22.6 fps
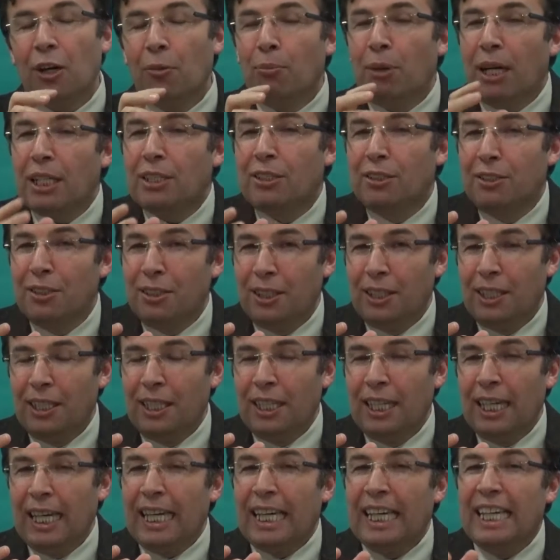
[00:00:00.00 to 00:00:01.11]
But
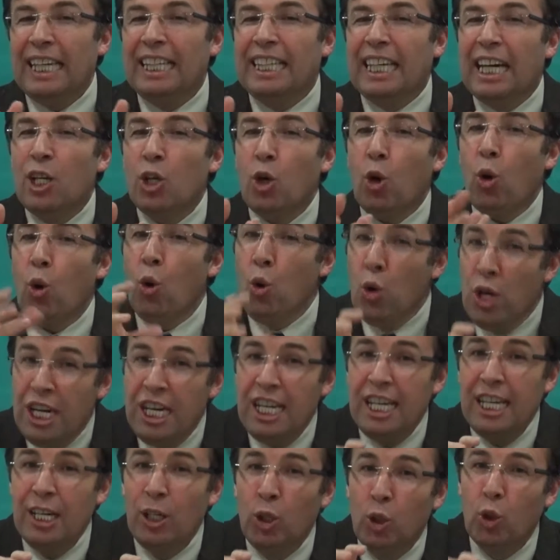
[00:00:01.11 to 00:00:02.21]
he can
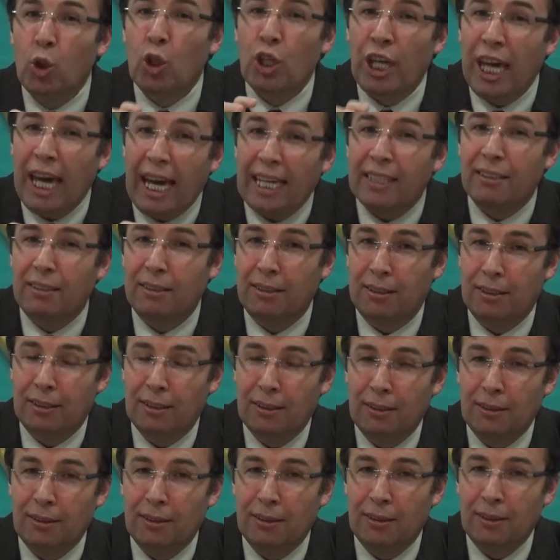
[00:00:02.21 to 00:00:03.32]
only look at
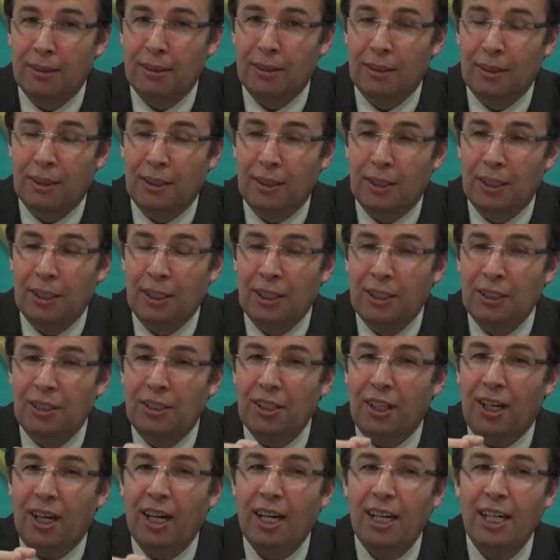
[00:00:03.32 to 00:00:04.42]

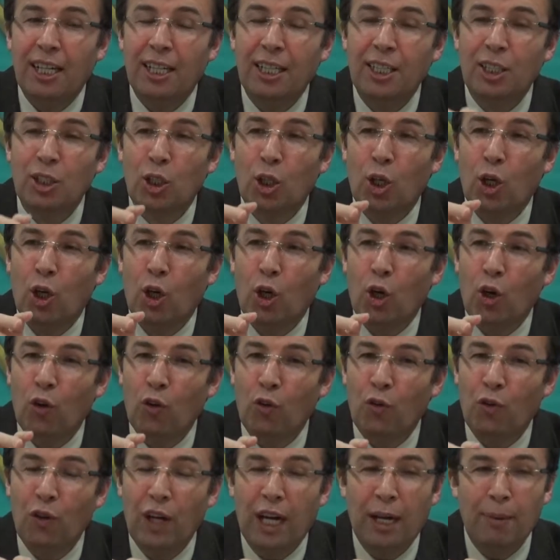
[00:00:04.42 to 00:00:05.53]
the heart
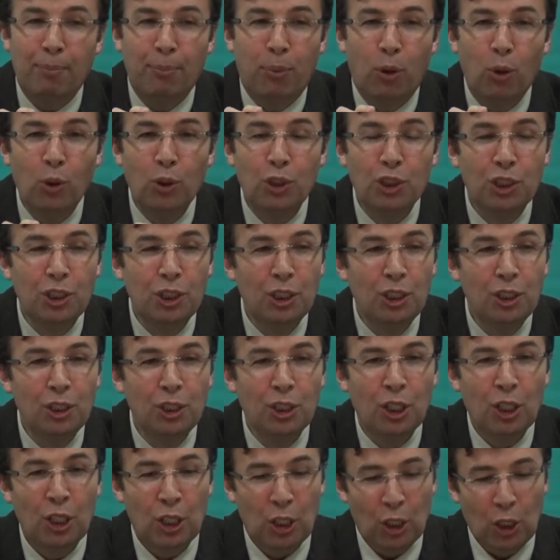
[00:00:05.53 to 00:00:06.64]
of a
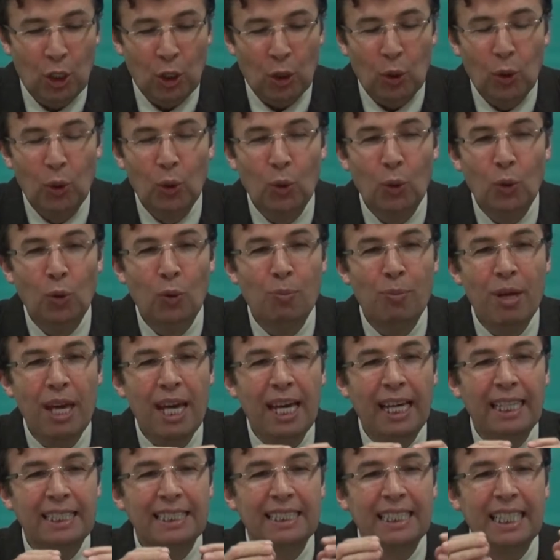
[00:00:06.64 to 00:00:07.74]
person who
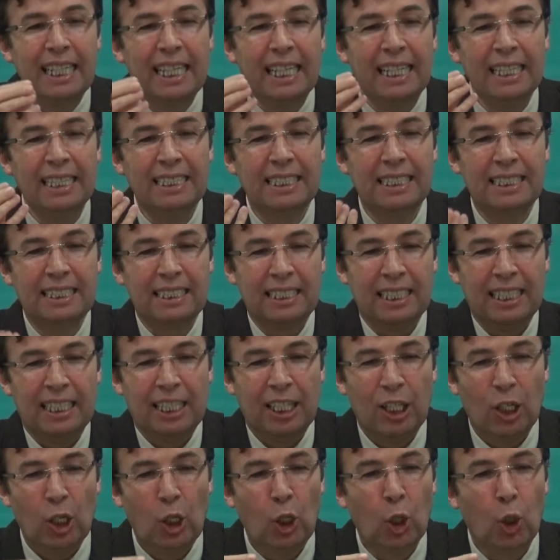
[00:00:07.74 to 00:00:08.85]
makes his
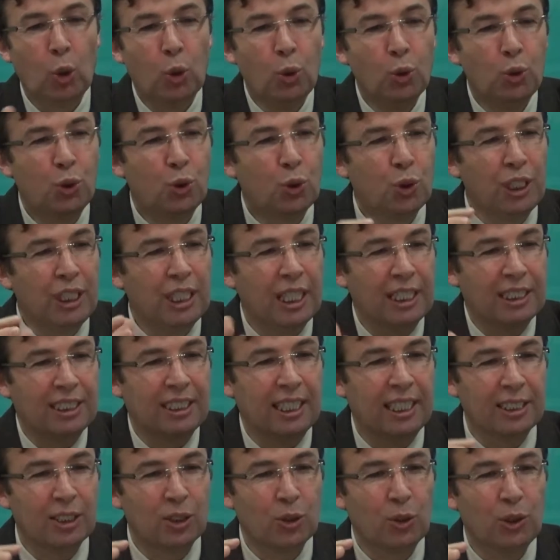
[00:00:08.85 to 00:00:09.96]
locus, in a
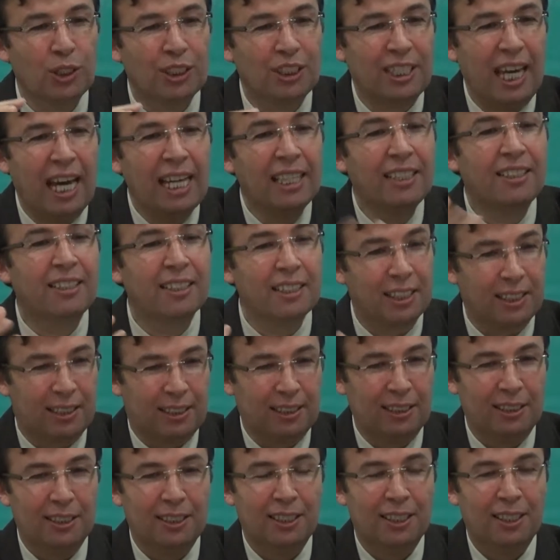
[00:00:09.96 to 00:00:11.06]
sense, his center,
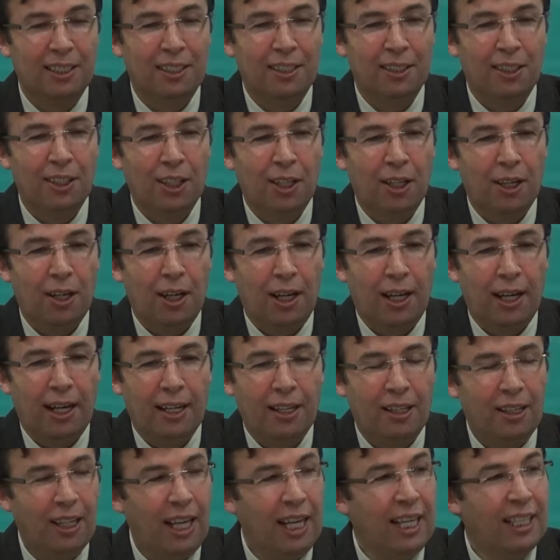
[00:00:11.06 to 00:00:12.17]

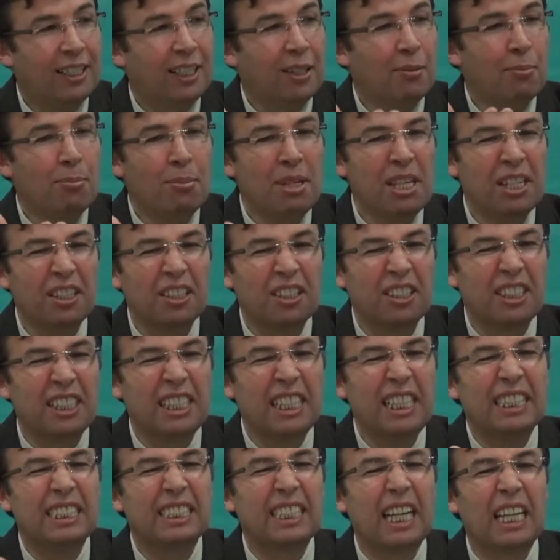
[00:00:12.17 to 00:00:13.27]
like a mirror,
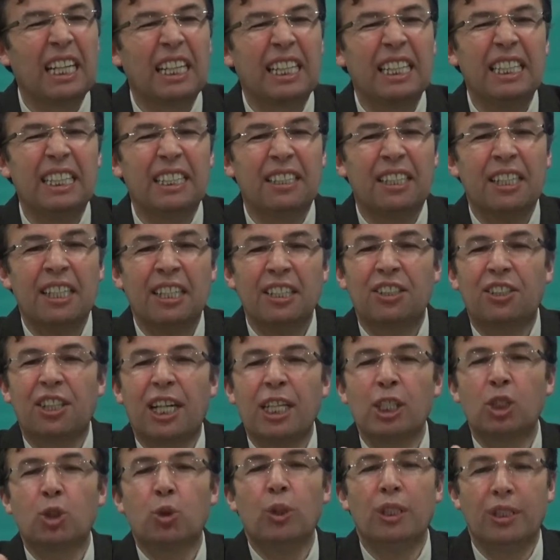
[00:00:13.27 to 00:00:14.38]
crystal clear,
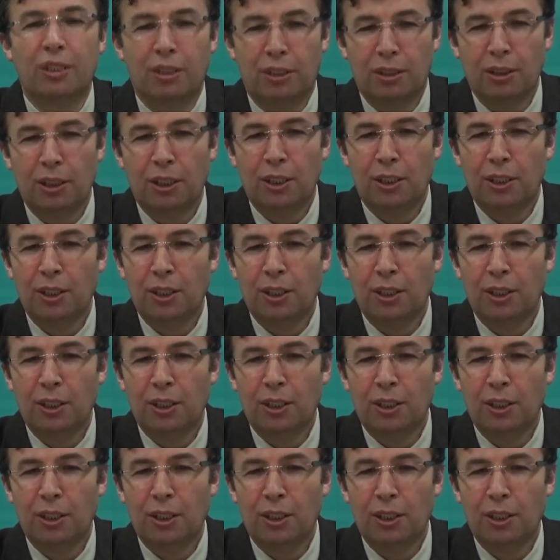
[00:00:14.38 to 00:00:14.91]
translucent,